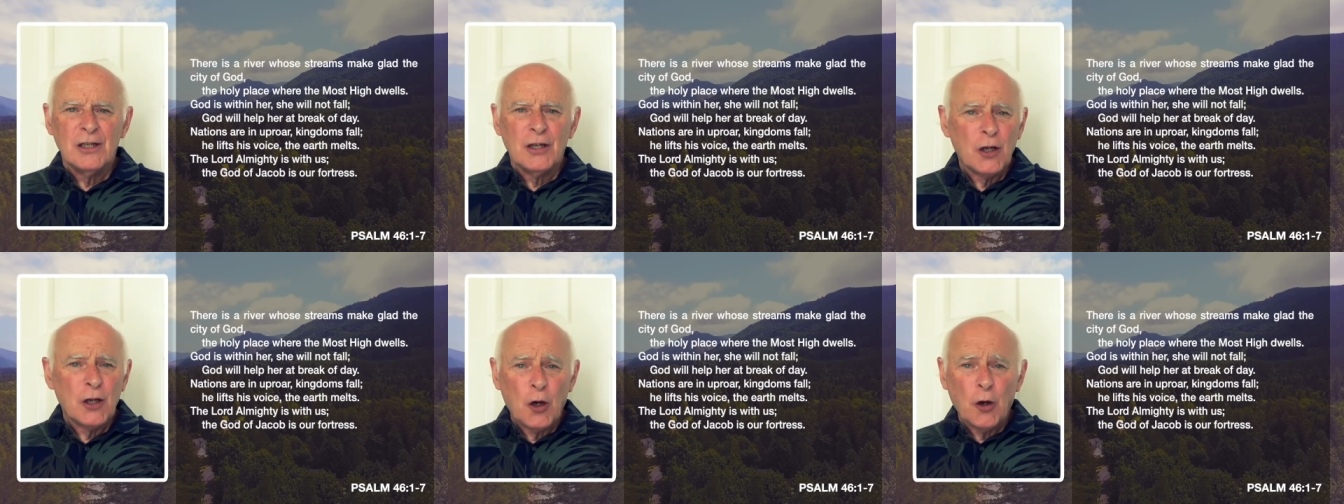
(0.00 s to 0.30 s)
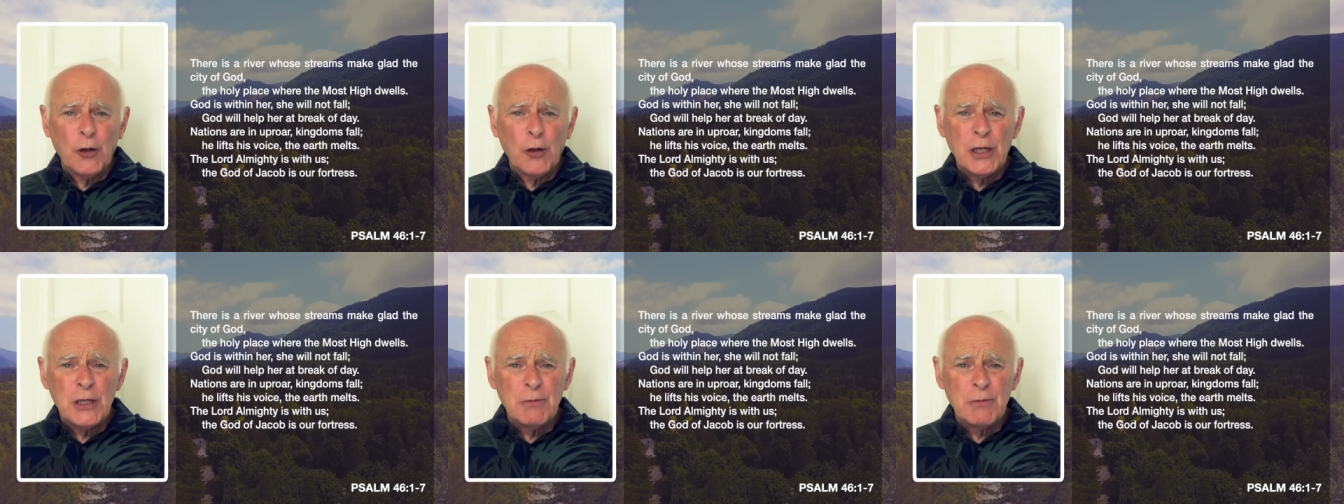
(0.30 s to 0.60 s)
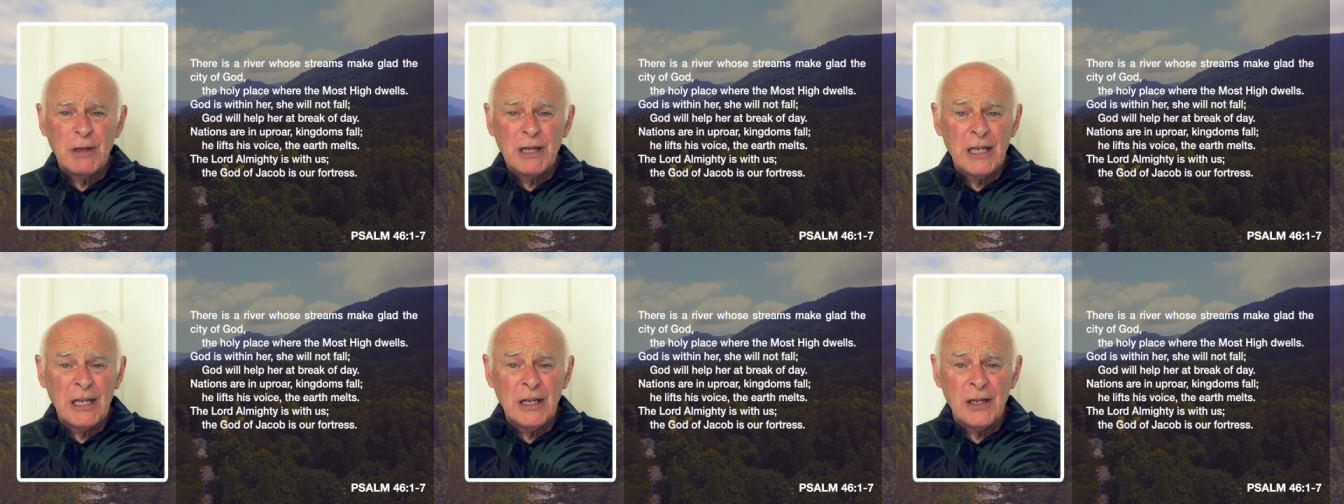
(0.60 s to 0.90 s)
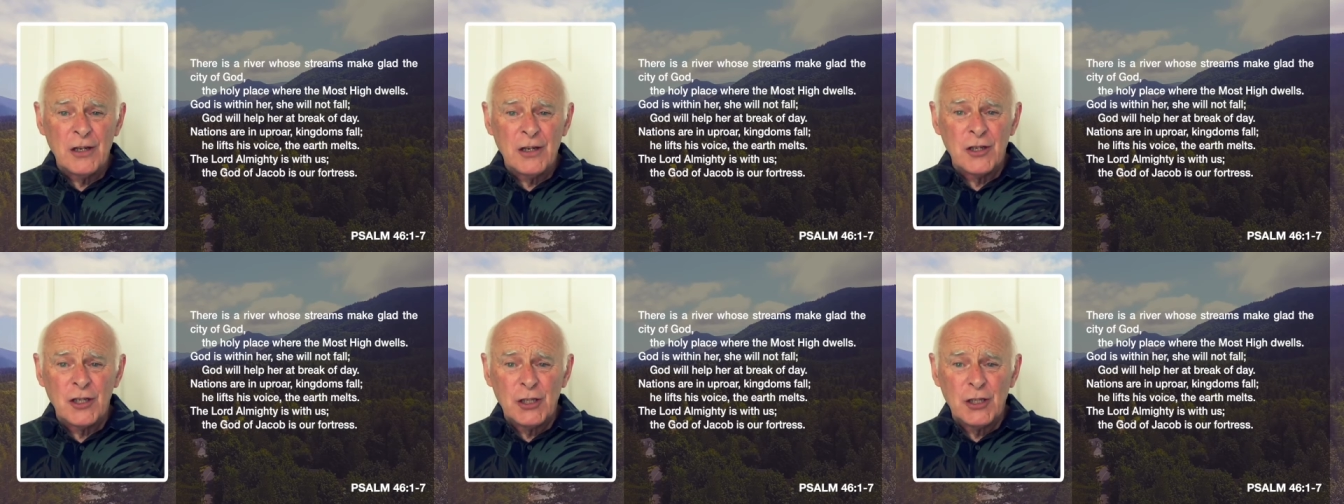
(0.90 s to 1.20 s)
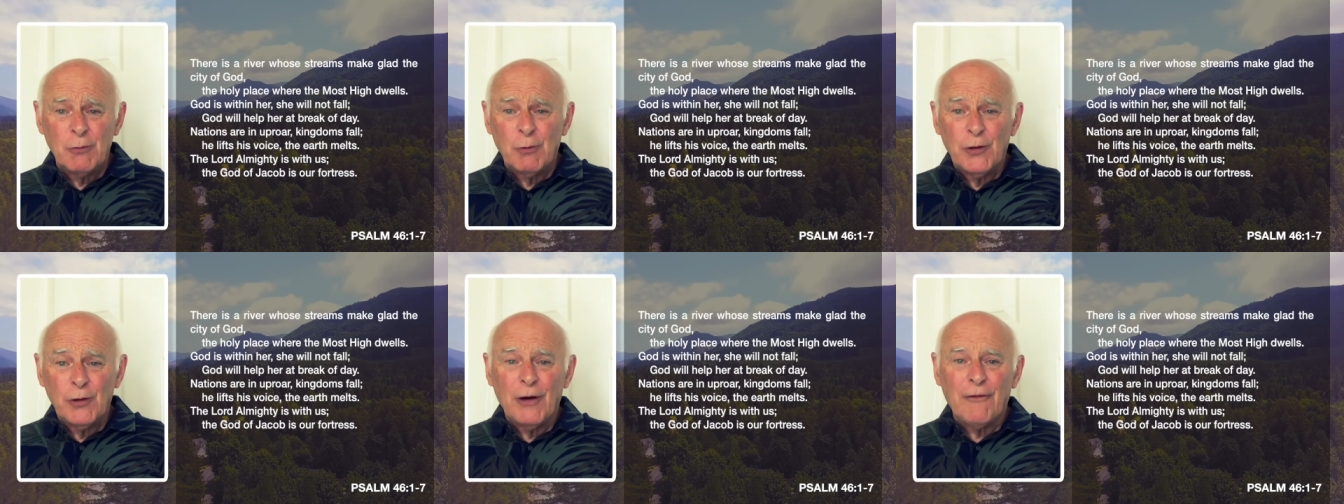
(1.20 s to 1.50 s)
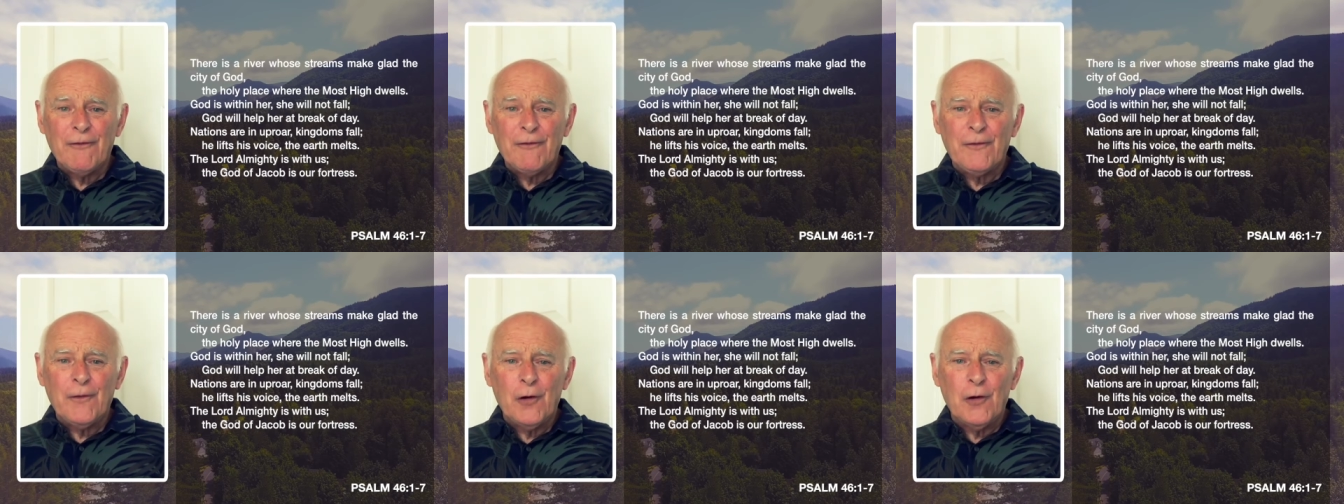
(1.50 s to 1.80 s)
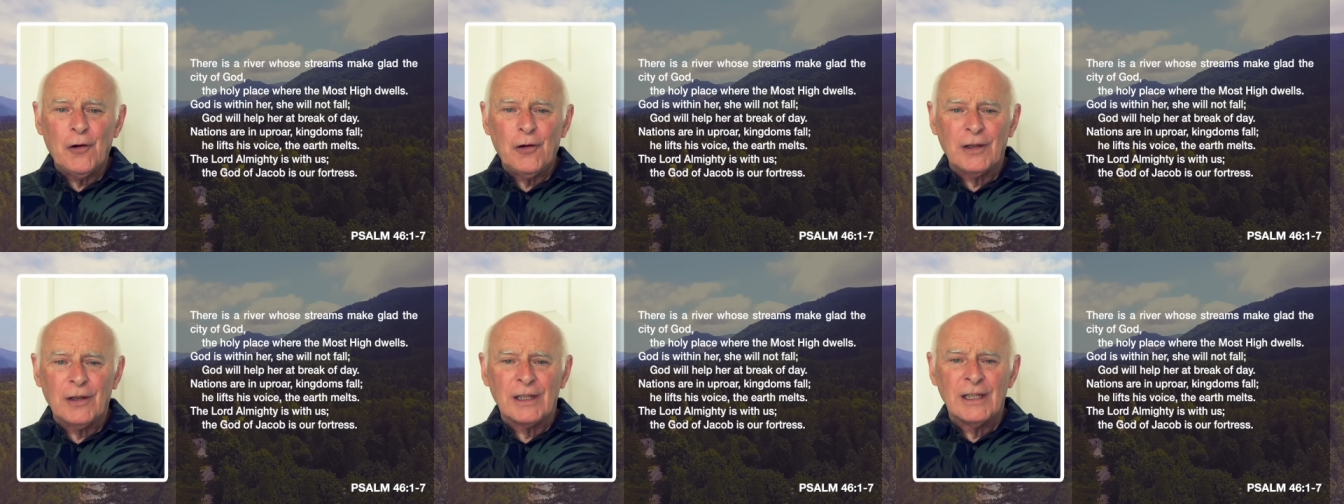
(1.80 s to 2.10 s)
God is within her, she will not
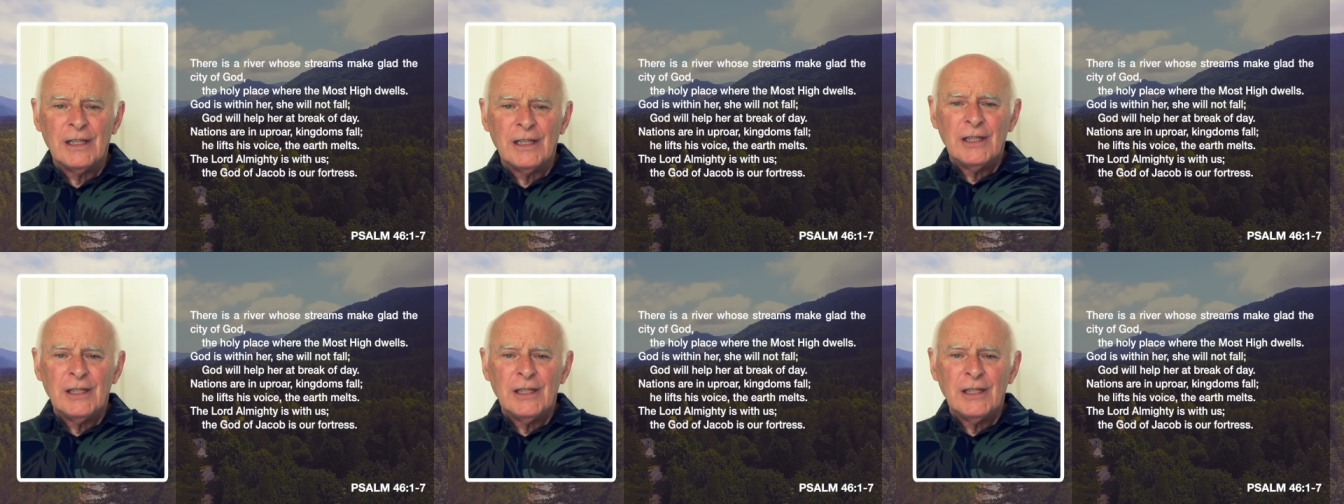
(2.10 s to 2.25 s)
fall.